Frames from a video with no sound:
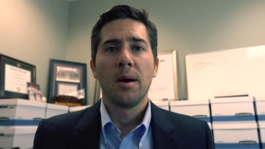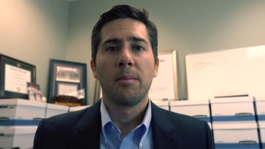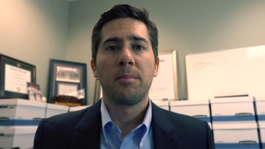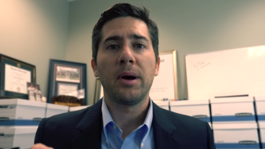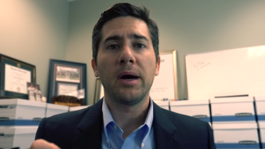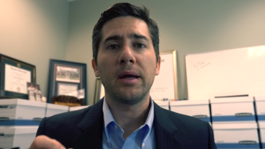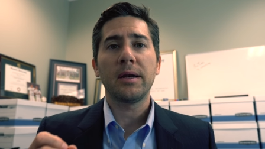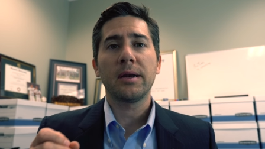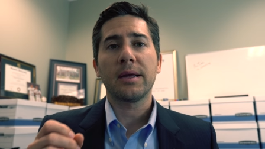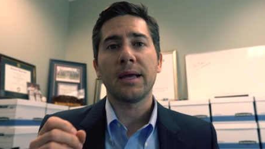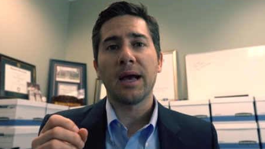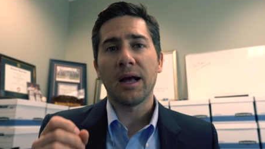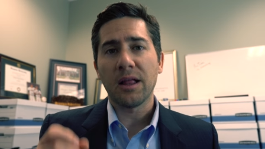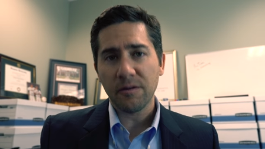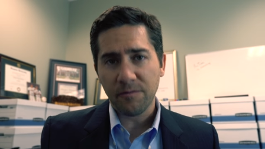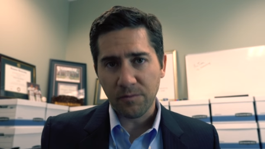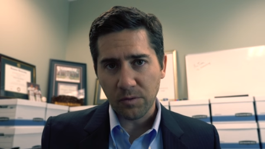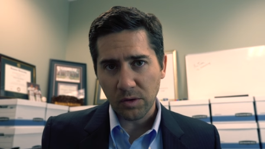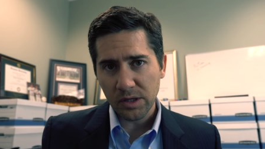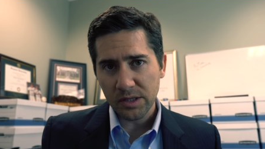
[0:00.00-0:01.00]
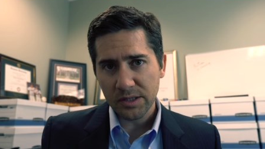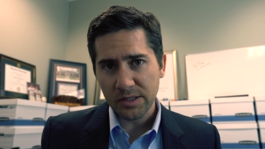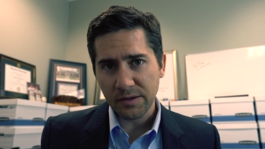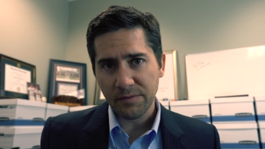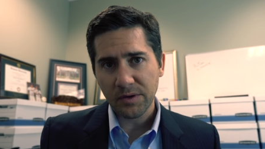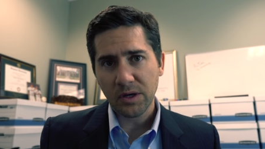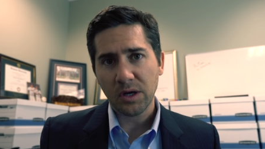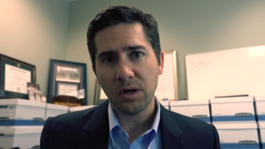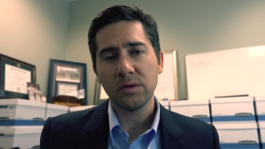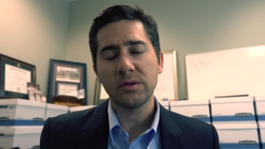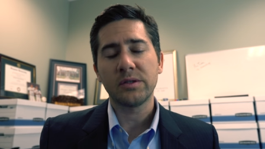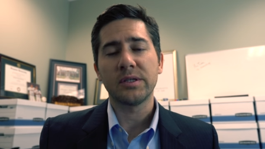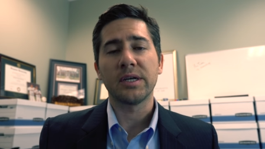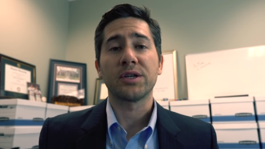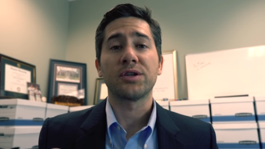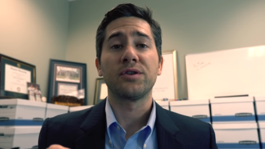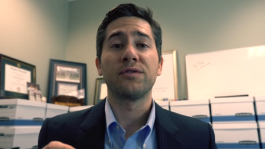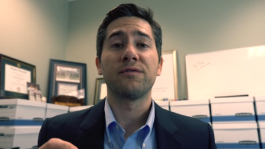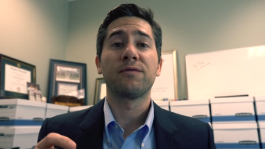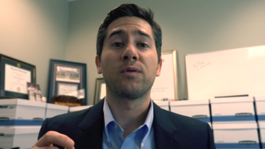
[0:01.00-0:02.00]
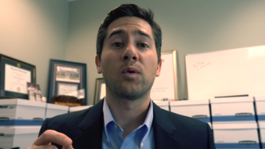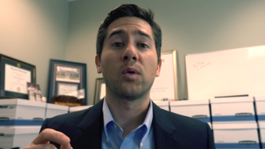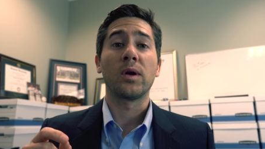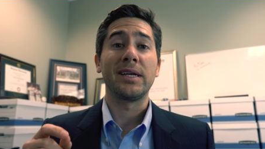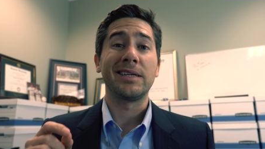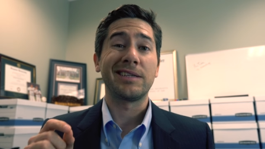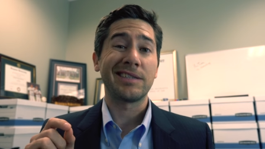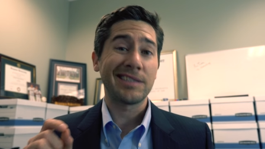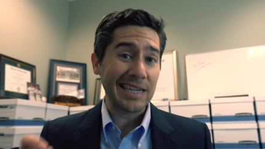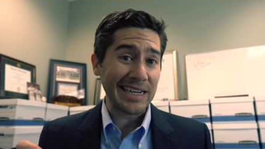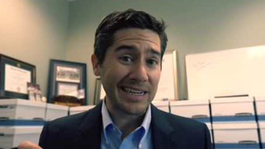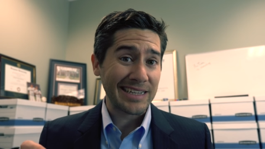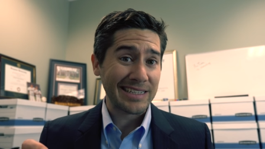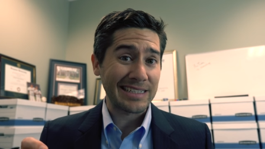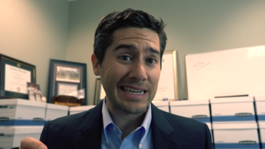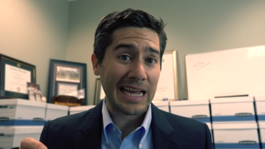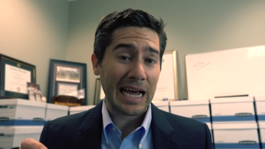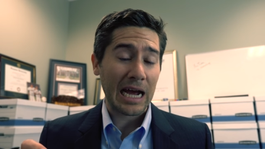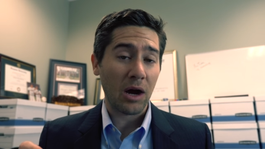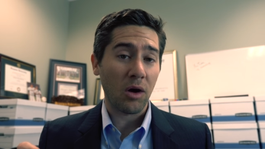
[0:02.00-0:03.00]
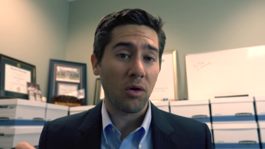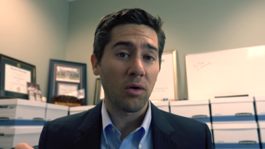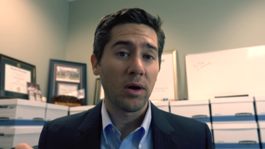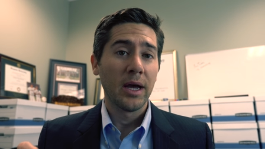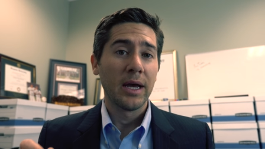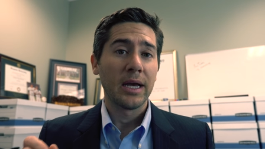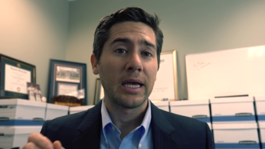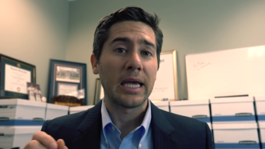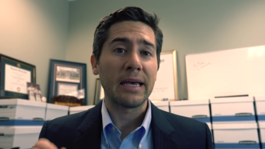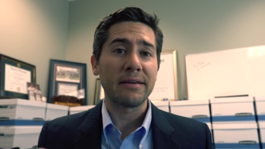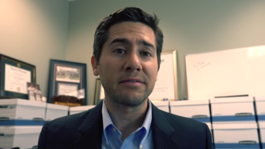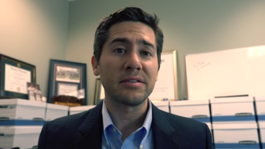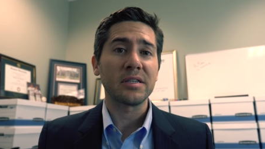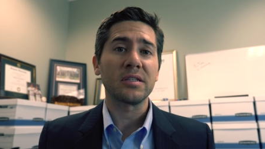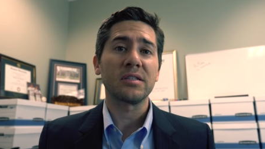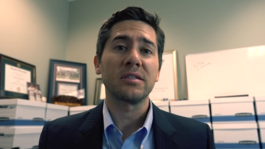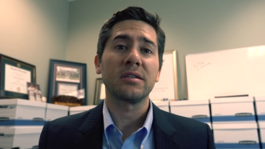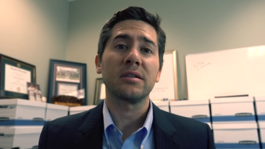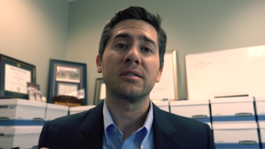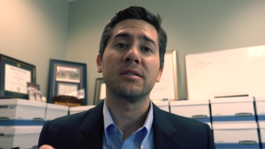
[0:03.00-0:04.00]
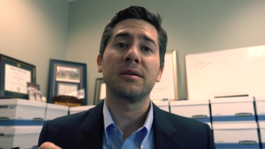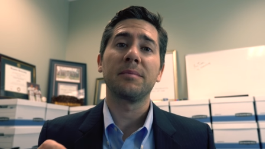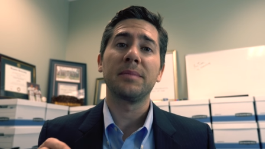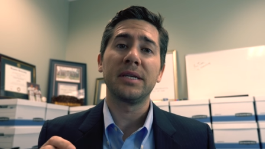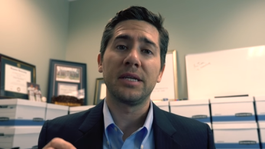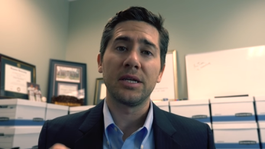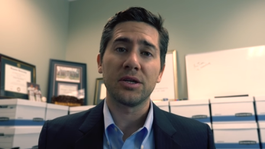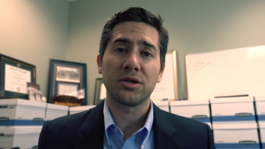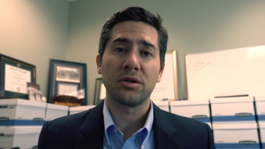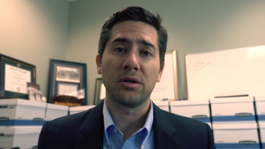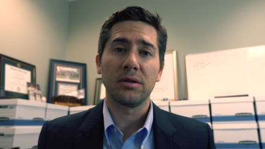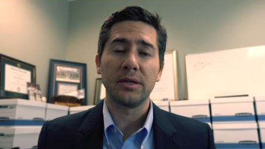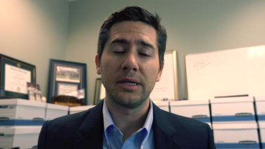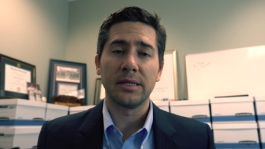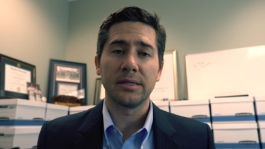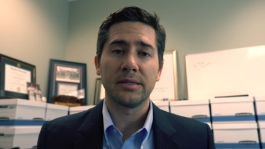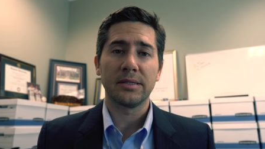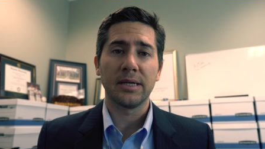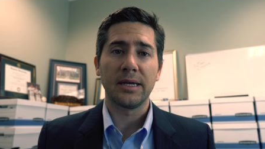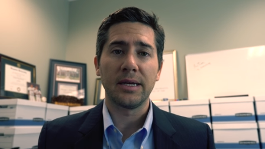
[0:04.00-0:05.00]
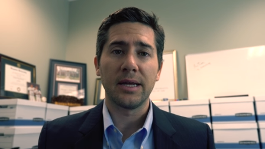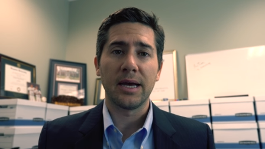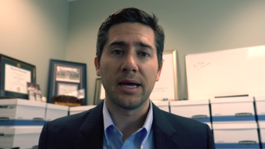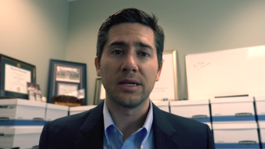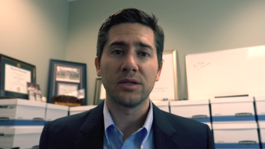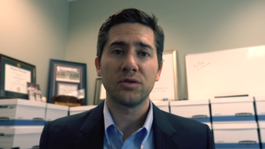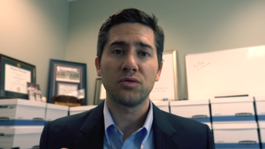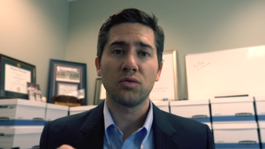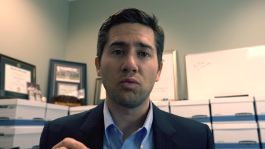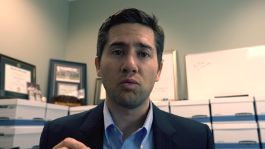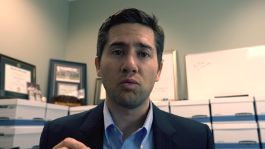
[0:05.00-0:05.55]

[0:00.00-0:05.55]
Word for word: but California Civil Code Section forty-six now gives us some additional insight as